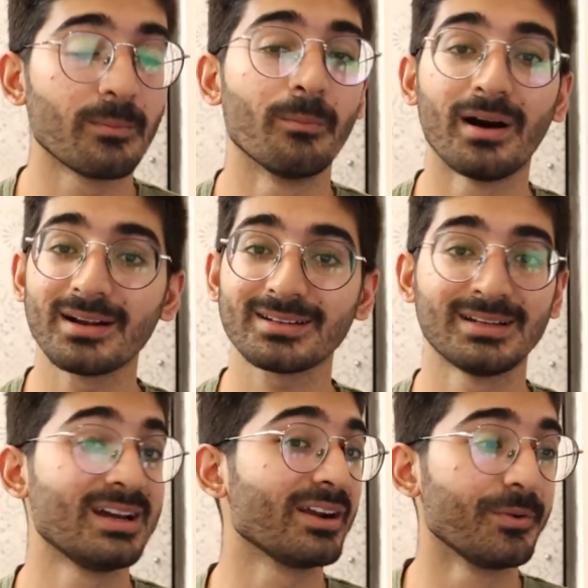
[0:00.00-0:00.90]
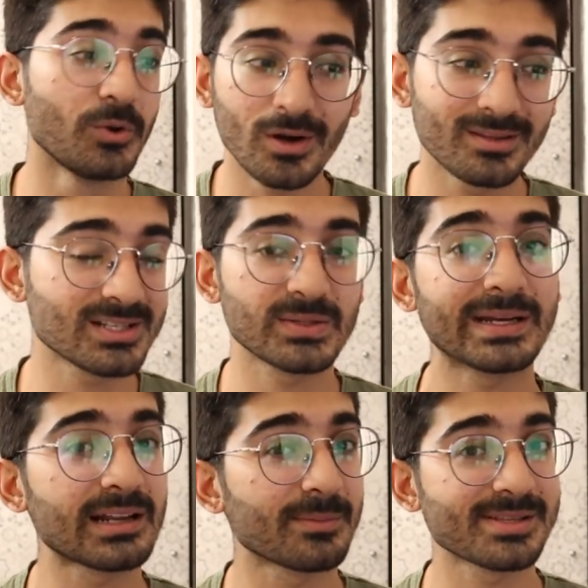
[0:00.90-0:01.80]
But not the
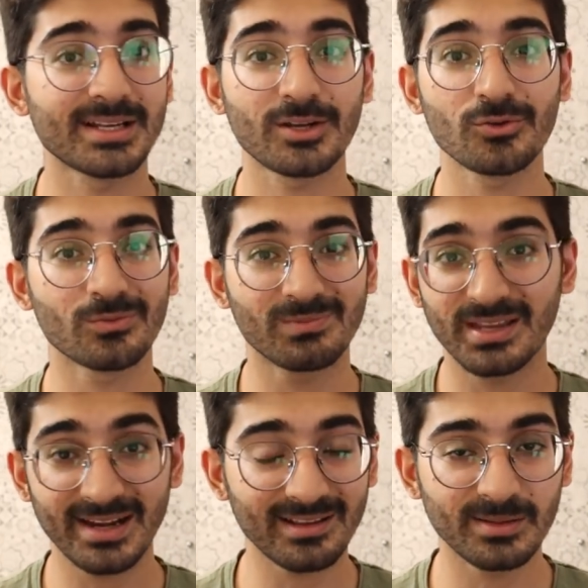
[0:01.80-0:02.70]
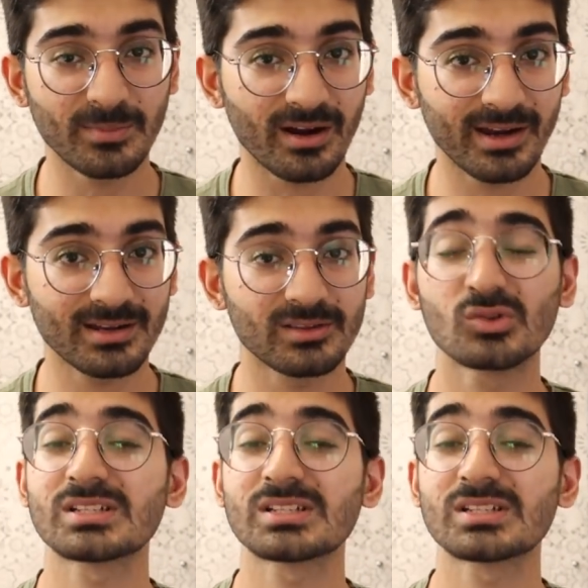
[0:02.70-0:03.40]
sweet almonds that you get in the market.